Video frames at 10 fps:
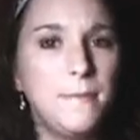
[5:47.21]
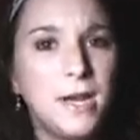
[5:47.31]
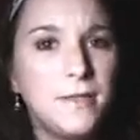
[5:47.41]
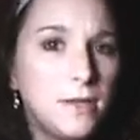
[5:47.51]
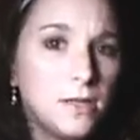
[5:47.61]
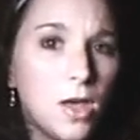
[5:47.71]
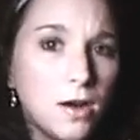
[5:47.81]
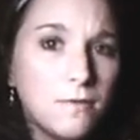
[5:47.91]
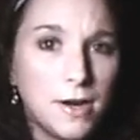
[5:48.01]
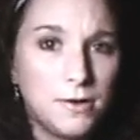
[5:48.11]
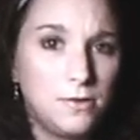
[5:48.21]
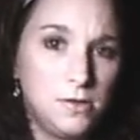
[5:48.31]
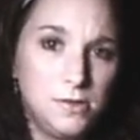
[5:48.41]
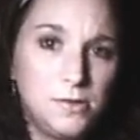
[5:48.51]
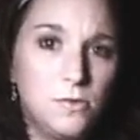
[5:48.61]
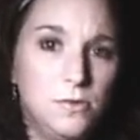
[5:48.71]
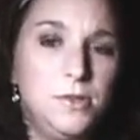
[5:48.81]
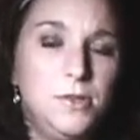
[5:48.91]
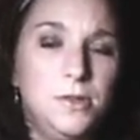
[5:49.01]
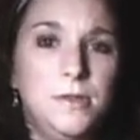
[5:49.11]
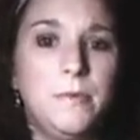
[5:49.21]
I mean, I think a lot of radical unschoolers do,